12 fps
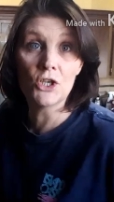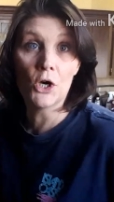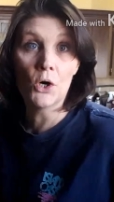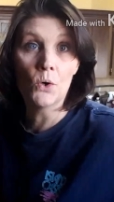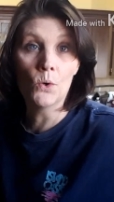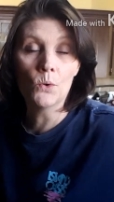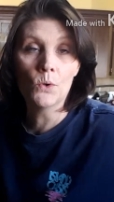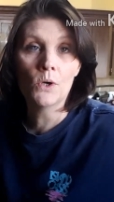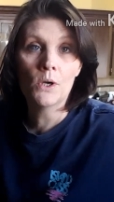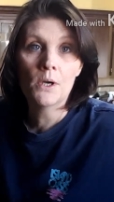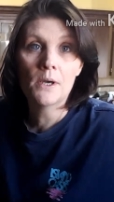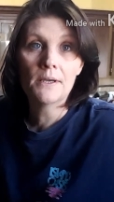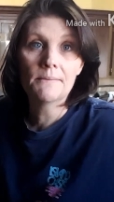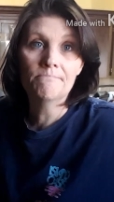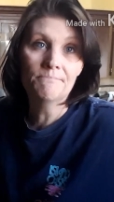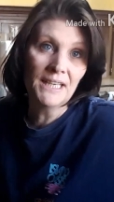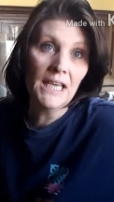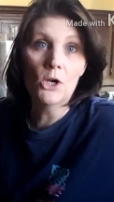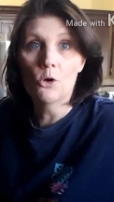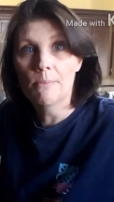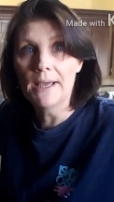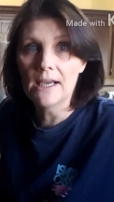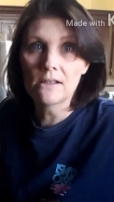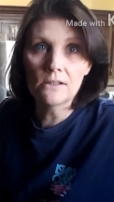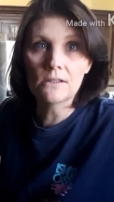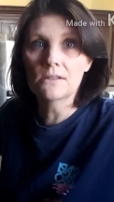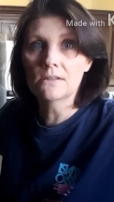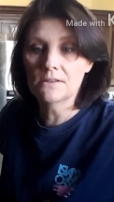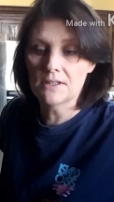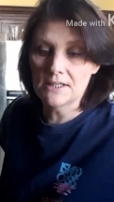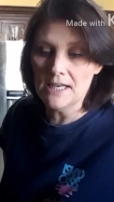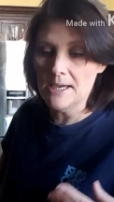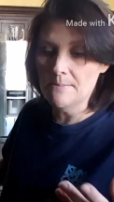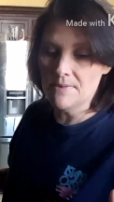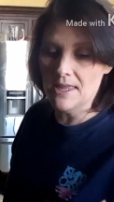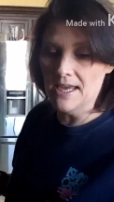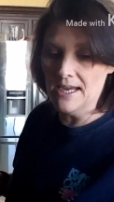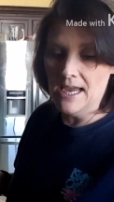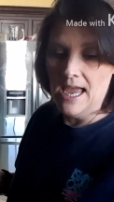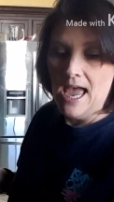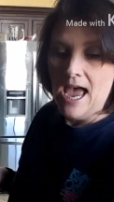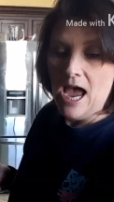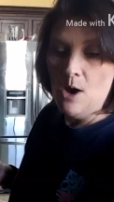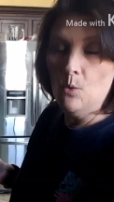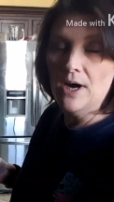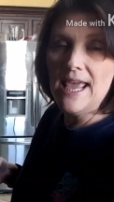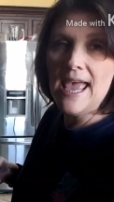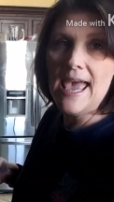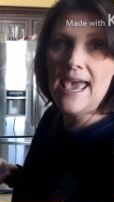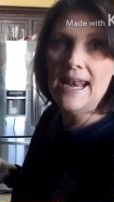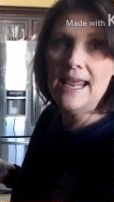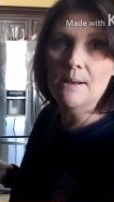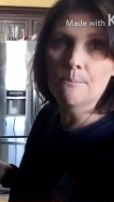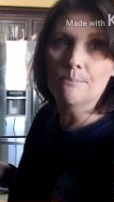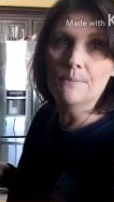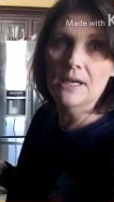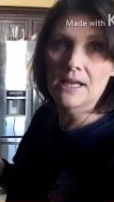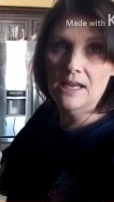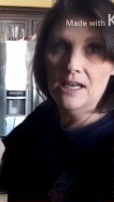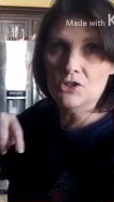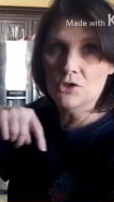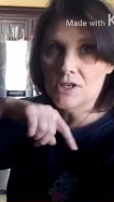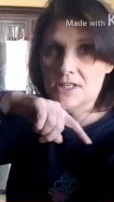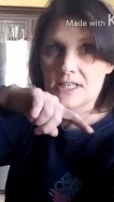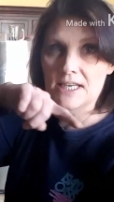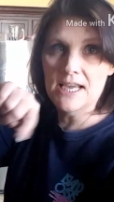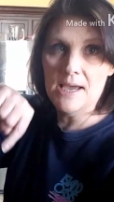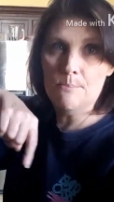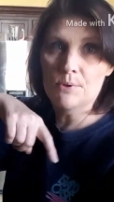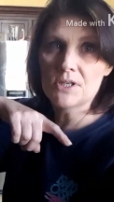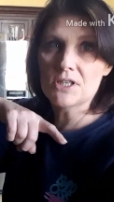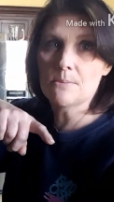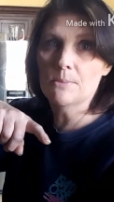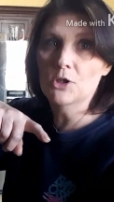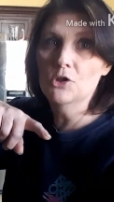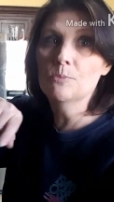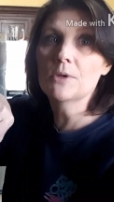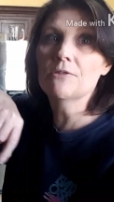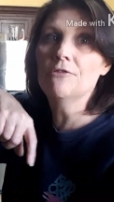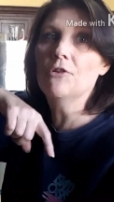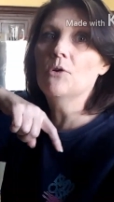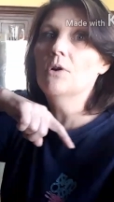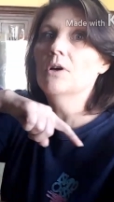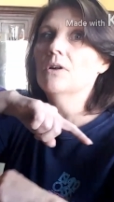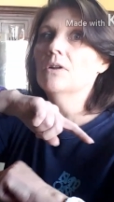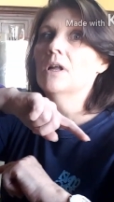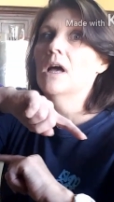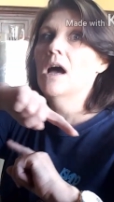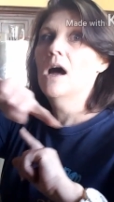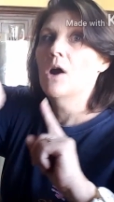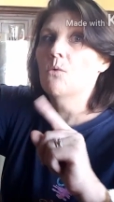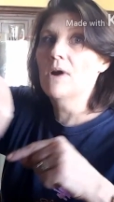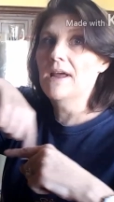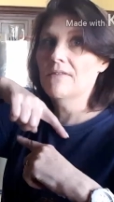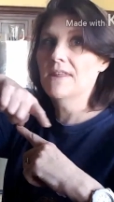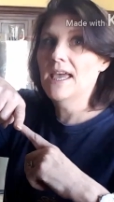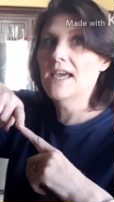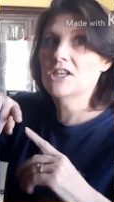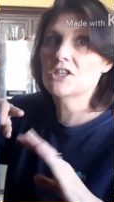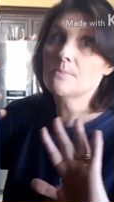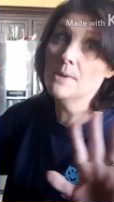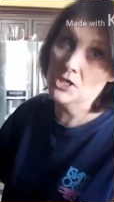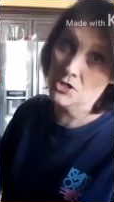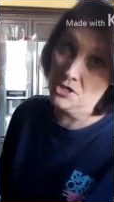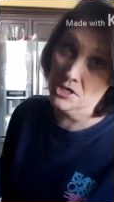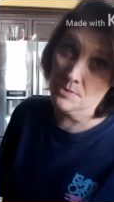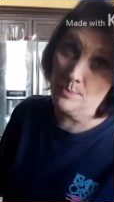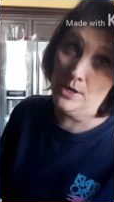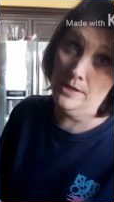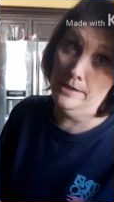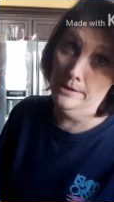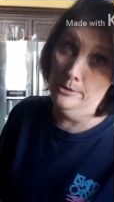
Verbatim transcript: dough keto bagel type thing. I went ahead and as you can see I put some aluminum foil around the edges. Make sure you spray the